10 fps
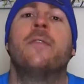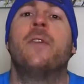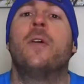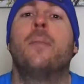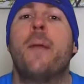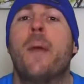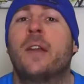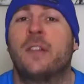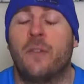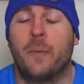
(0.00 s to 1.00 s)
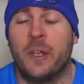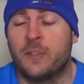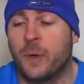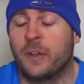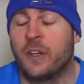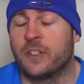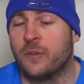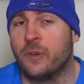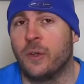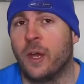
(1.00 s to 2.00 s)
film my max effort bench press
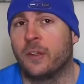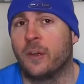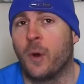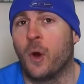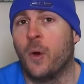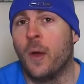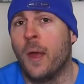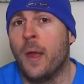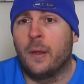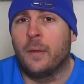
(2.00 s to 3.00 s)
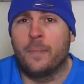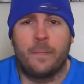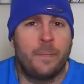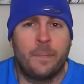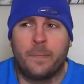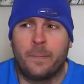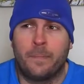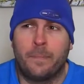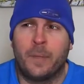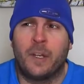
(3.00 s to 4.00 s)
session for you guys tomorrow.
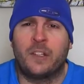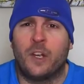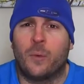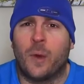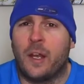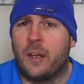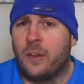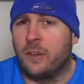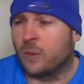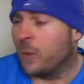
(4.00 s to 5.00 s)
Well, let's get right into these